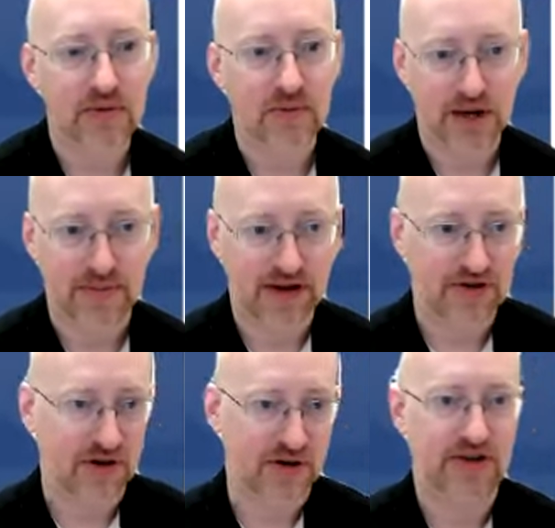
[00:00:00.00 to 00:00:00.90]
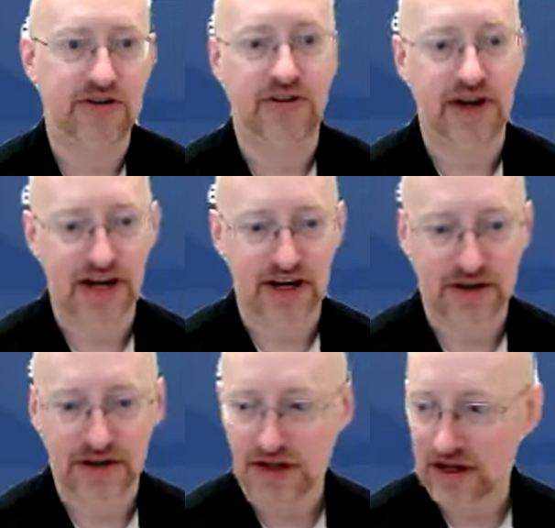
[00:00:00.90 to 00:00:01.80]
you want to make sure that you're taking
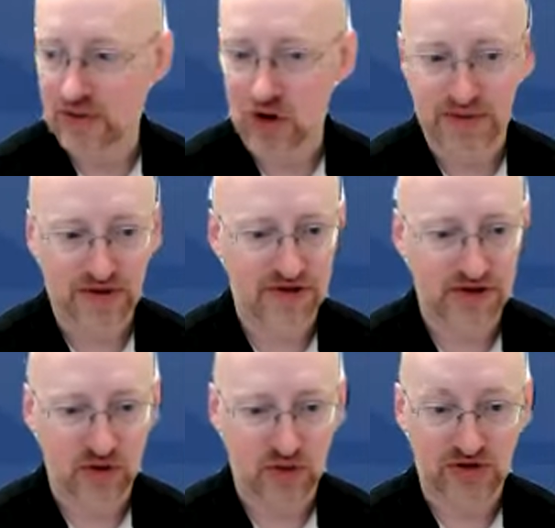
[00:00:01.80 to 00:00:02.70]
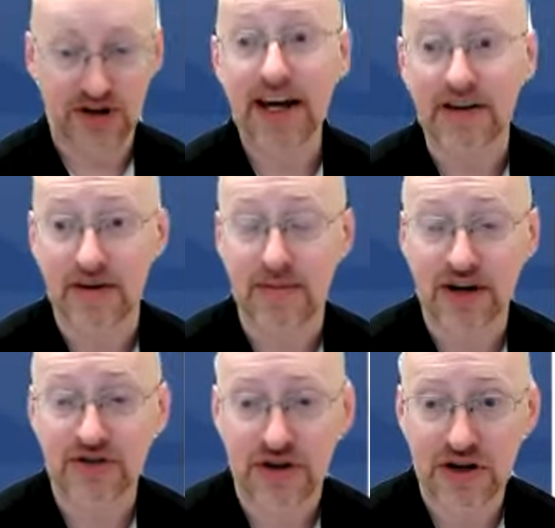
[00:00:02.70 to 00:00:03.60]
a moment to check it and
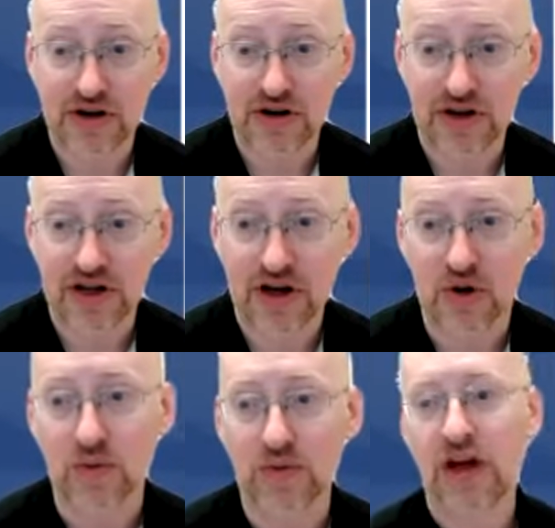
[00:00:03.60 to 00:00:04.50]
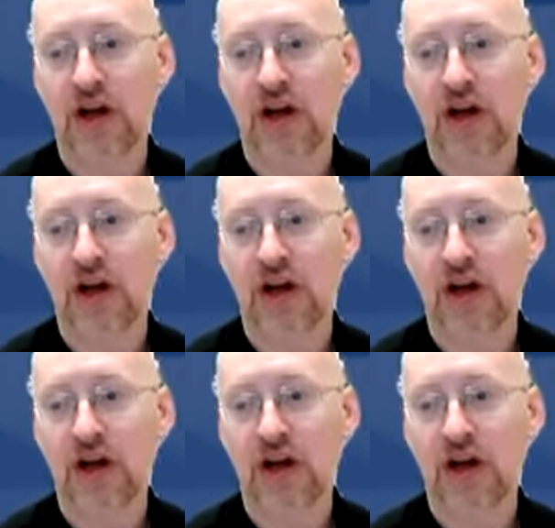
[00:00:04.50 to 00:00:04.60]
make sure that you're good to go.